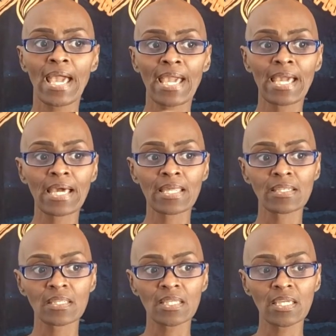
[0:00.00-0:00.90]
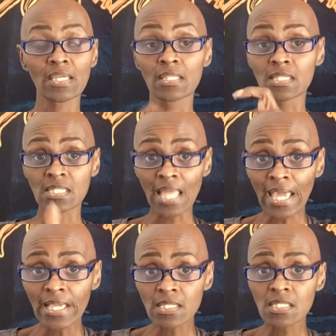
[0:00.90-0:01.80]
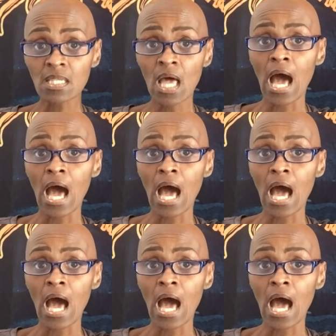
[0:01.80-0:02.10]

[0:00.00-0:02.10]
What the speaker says: And in the States,